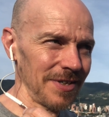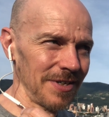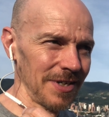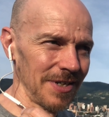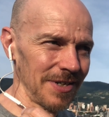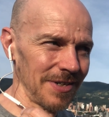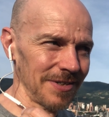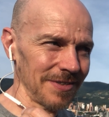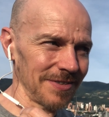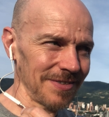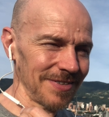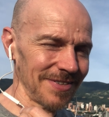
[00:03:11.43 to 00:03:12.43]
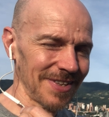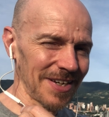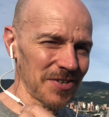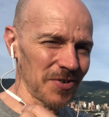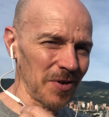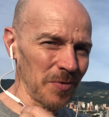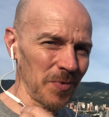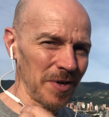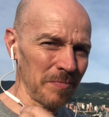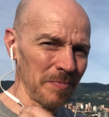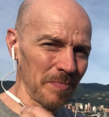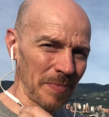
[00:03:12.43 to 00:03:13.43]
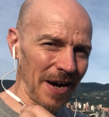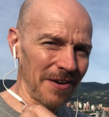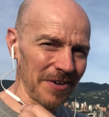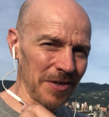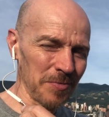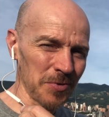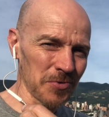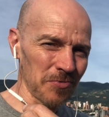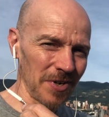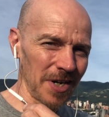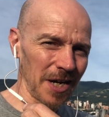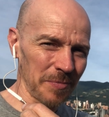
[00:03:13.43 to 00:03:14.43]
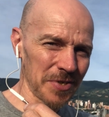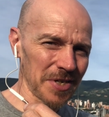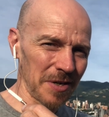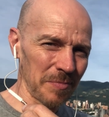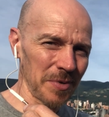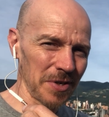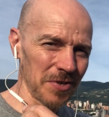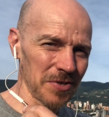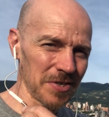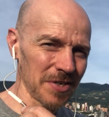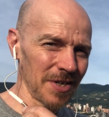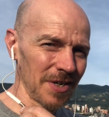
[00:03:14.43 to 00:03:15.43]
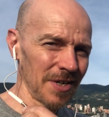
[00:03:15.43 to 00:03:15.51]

Yeah, that time when Barry was really upset because